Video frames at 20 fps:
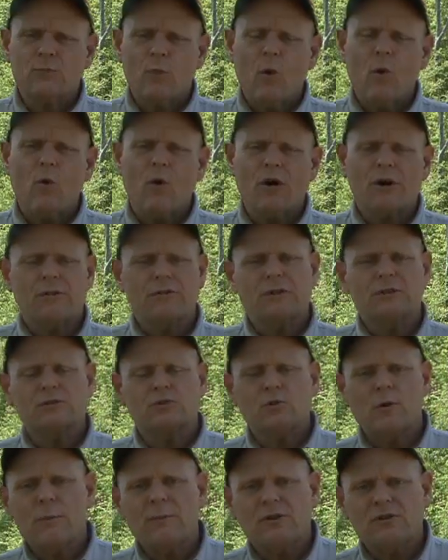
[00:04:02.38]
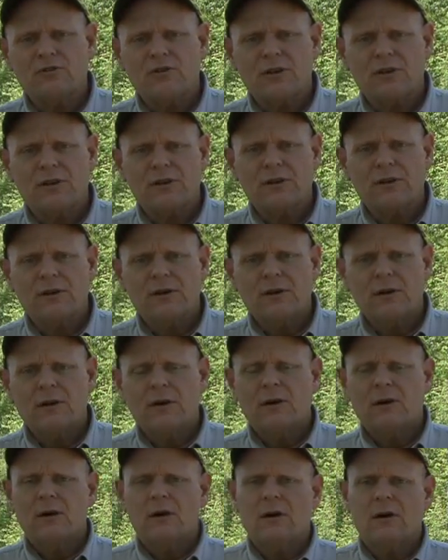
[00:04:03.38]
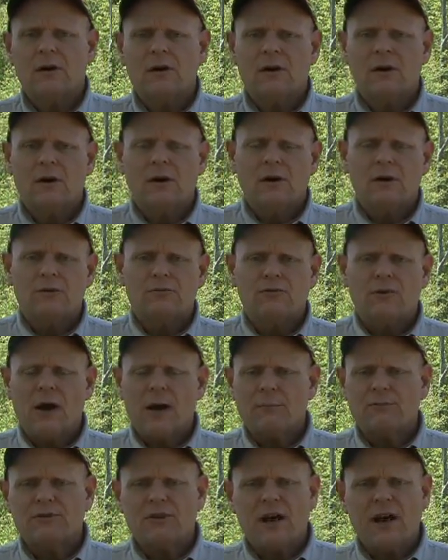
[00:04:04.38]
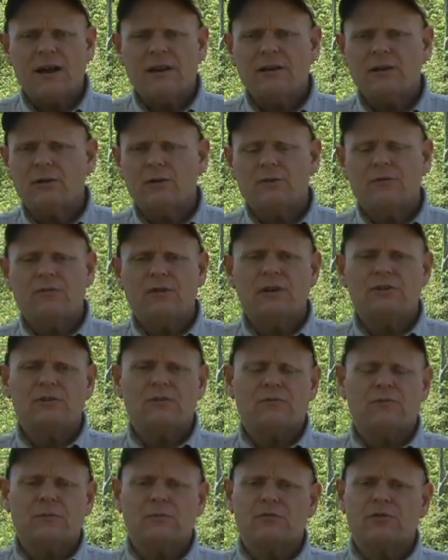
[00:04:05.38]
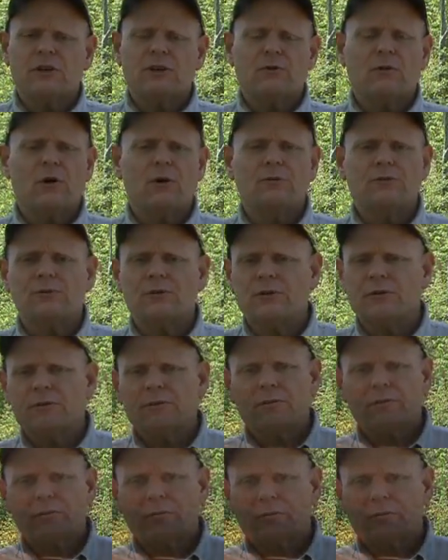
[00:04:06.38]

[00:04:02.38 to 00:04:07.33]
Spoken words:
more water than a swimming jig. Drop shotting, you can fish it from 0 to